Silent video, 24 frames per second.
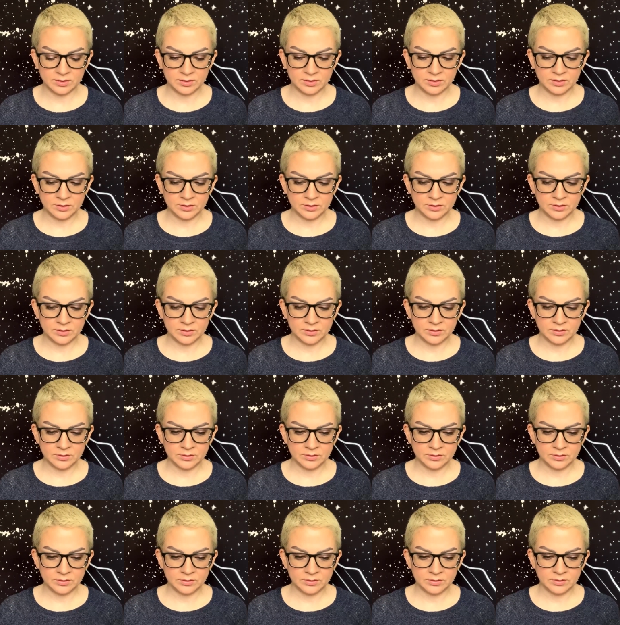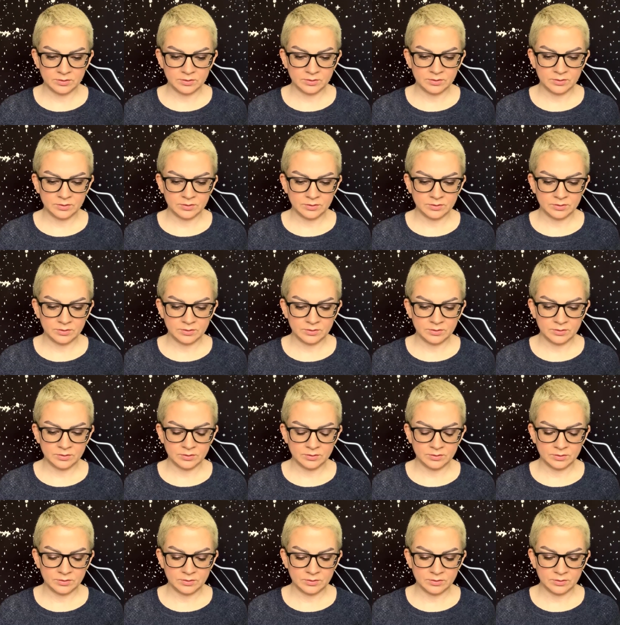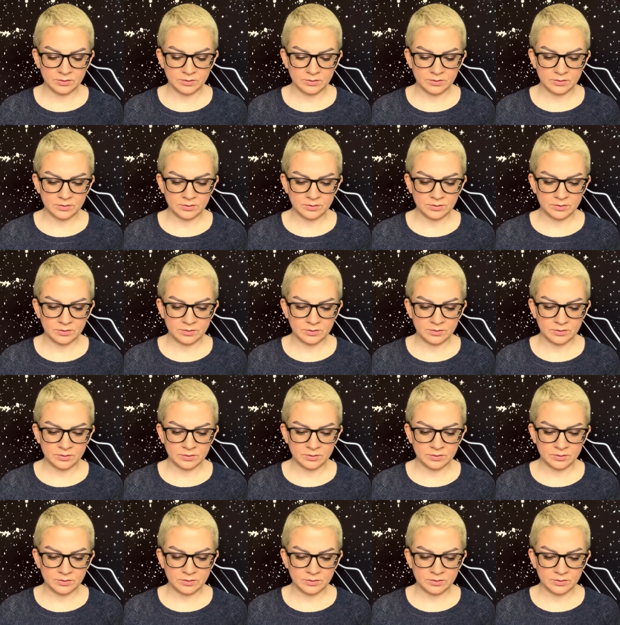(silence)